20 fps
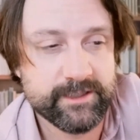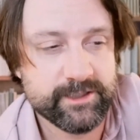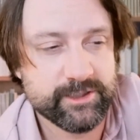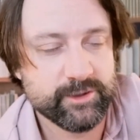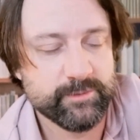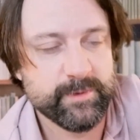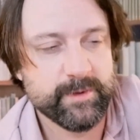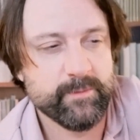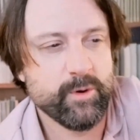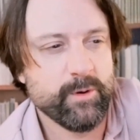It's a
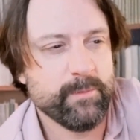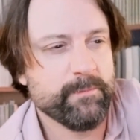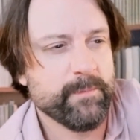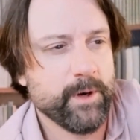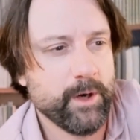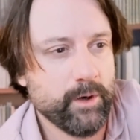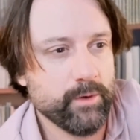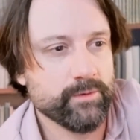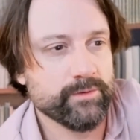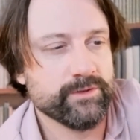little bit more
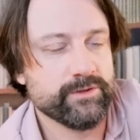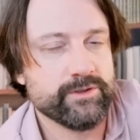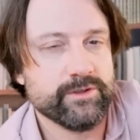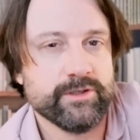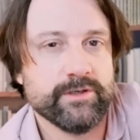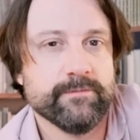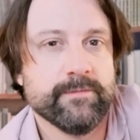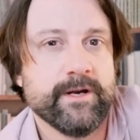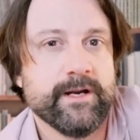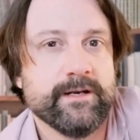potent, so
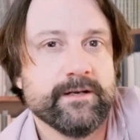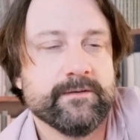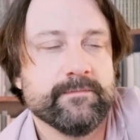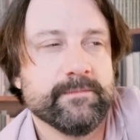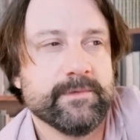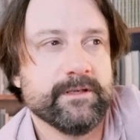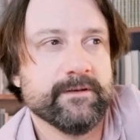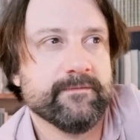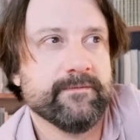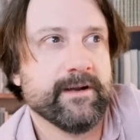you might
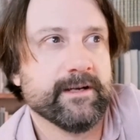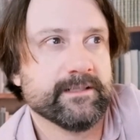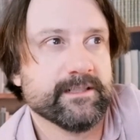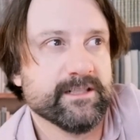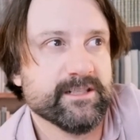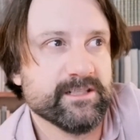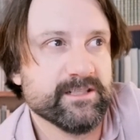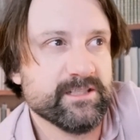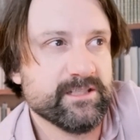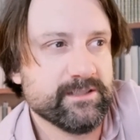be
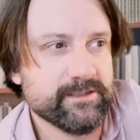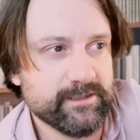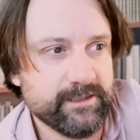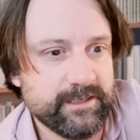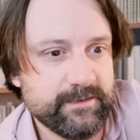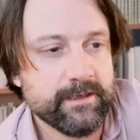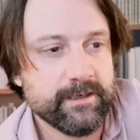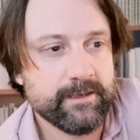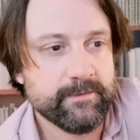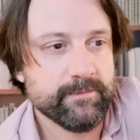affected in sleep.